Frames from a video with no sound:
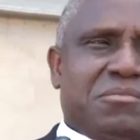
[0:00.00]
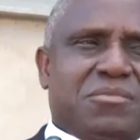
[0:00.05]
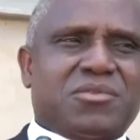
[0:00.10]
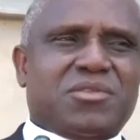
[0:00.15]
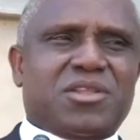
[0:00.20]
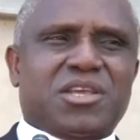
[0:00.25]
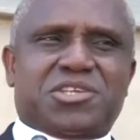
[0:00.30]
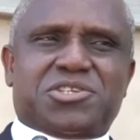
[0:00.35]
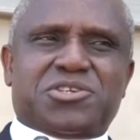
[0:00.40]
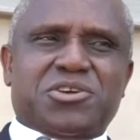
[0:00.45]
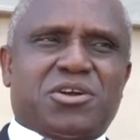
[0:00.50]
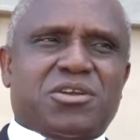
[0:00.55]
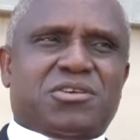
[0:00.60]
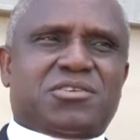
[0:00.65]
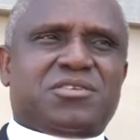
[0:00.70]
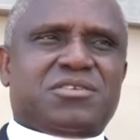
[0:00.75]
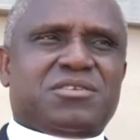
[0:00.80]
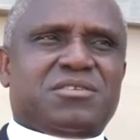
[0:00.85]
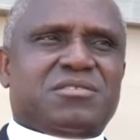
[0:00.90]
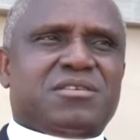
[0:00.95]
The church
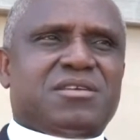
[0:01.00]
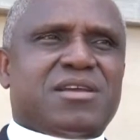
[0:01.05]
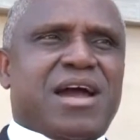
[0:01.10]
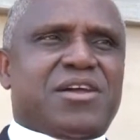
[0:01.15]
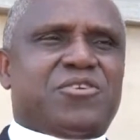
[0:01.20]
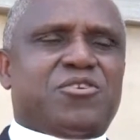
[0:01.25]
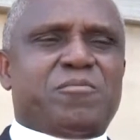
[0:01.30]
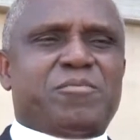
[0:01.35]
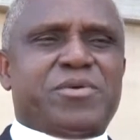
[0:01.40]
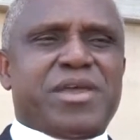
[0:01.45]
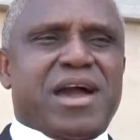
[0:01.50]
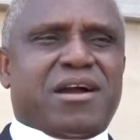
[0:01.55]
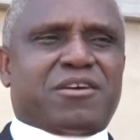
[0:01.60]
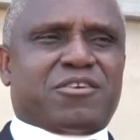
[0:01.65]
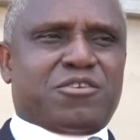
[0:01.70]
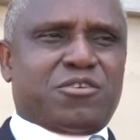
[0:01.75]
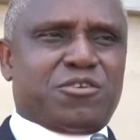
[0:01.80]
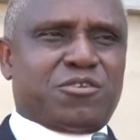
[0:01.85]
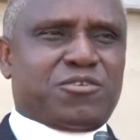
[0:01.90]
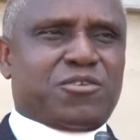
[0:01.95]
cannot be
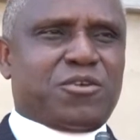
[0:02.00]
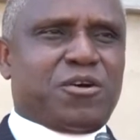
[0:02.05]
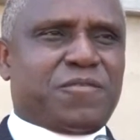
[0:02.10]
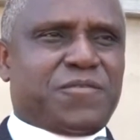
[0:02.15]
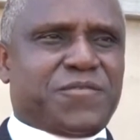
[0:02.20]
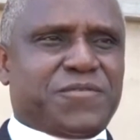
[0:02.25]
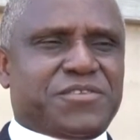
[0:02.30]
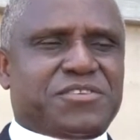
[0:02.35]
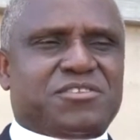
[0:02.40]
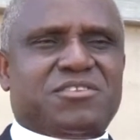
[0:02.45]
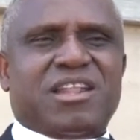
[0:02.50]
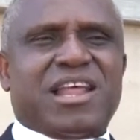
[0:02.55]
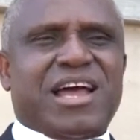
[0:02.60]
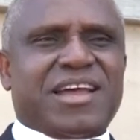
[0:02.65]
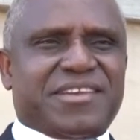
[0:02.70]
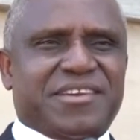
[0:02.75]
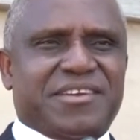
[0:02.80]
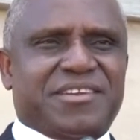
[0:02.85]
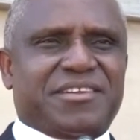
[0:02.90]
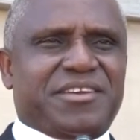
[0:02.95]
accused of
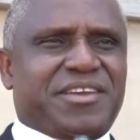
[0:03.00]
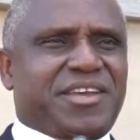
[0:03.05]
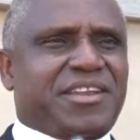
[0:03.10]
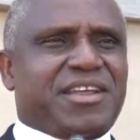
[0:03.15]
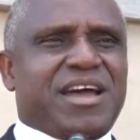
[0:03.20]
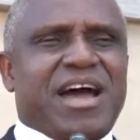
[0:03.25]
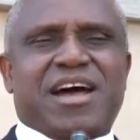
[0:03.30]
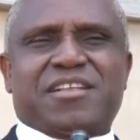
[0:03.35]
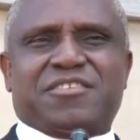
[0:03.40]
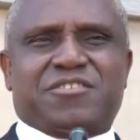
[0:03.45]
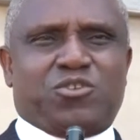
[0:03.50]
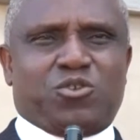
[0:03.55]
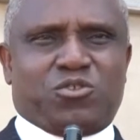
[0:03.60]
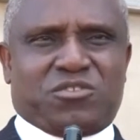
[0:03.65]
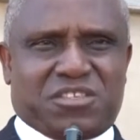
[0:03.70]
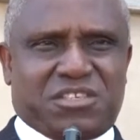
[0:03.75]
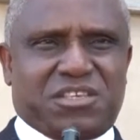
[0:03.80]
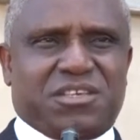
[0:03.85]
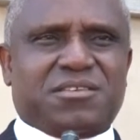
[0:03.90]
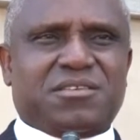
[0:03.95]
slacking in her
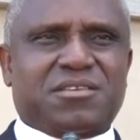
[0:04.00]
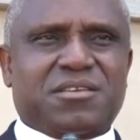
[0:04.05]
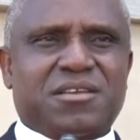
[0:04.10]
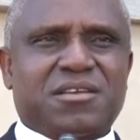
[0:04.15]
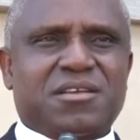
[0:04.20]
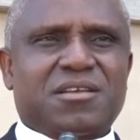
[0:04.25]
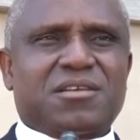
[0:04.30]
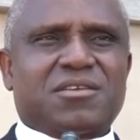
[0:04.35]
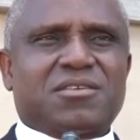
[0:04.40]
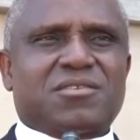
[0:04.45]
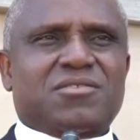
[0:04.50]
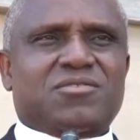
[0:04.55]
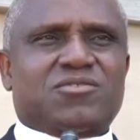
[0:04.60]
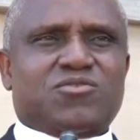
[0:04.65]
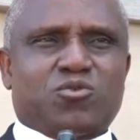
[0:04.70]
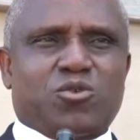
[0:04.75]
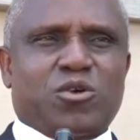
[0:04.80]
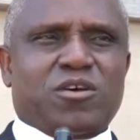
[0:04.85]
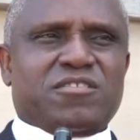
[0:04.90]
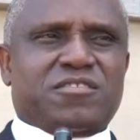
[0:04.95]
duty
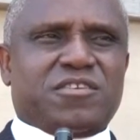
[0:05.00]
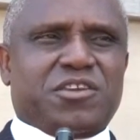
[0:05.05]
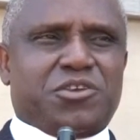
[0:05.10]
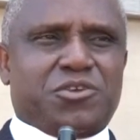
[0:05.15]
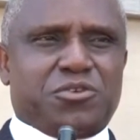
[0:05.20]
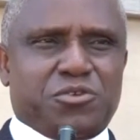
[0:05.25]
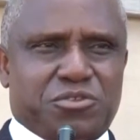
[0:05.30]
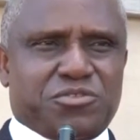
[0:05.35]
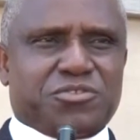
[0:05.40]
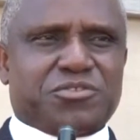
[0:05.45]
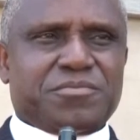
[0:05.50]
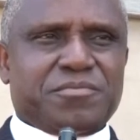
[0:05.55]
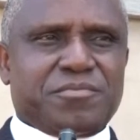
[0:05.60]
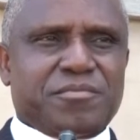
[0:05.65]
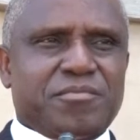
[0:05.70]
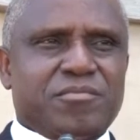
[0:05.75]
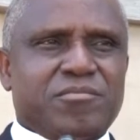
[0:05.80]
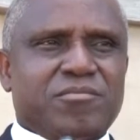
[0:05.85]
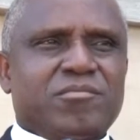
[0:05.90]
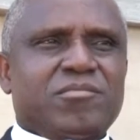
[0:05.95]
towards the youth
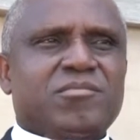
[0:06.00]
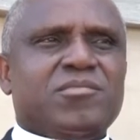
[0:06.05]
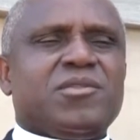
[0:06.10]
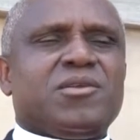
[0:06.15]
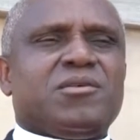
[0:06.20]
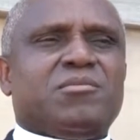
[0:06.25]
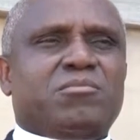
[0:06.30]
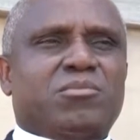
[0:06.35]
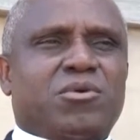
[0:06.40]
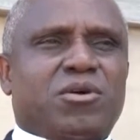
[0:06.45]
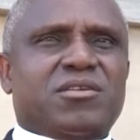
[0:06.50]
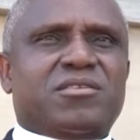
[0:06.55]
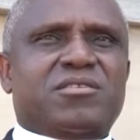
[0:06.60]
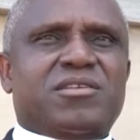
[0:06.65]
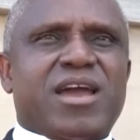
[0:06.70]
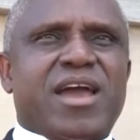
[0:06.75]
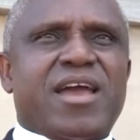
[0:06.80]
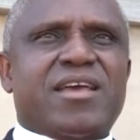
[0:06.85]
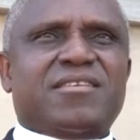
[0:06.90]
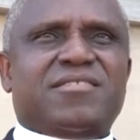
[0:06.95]
but
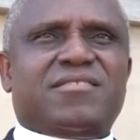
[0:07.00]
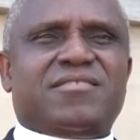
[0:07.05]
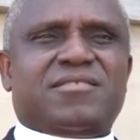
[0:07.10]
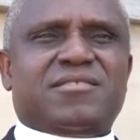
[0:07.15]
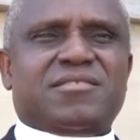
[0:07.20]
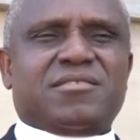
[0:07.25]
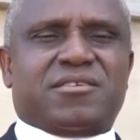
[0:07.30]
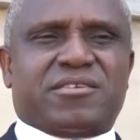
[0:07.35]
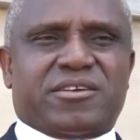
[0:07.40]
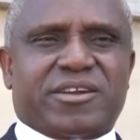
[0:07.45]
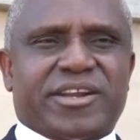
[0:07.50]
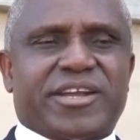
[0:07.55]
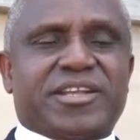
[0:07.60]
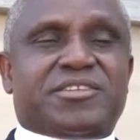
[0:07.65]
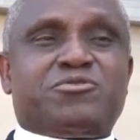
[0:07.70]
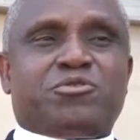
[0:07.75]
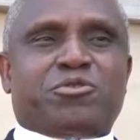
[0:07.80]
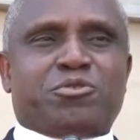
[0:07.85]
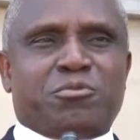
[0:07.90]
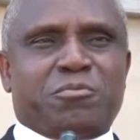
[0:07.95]
there is
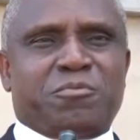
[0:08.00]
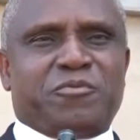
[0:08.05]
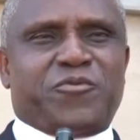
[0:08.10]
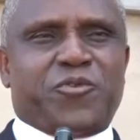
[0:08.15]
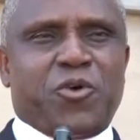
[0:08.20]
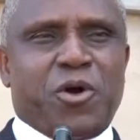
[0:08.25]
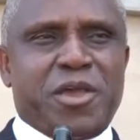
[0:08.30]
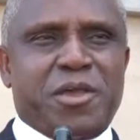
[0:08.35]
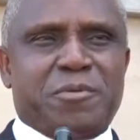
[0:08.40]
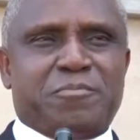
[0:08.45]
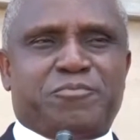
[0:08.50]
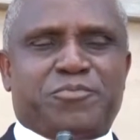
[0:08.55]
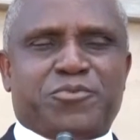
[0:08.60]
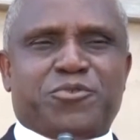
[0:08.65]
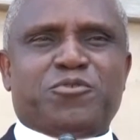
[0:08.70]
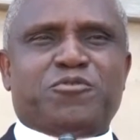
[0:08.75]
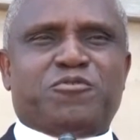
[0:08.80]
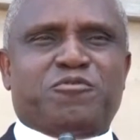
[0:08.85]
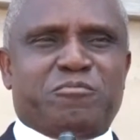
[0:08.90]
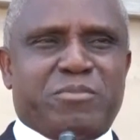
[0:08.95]
great room for
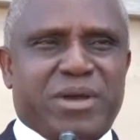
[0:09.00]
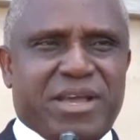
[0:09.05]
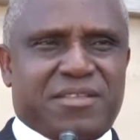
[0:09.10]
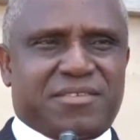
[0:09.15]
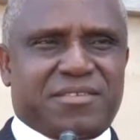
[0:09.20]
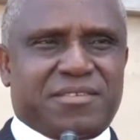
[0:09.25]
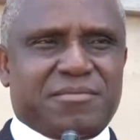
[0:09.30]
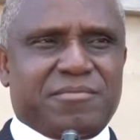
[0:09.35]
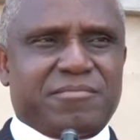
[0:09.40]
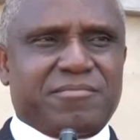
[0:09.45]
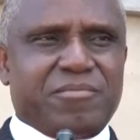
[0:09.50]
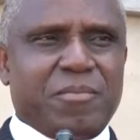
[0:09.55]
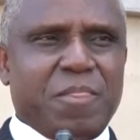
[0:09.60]
improvement.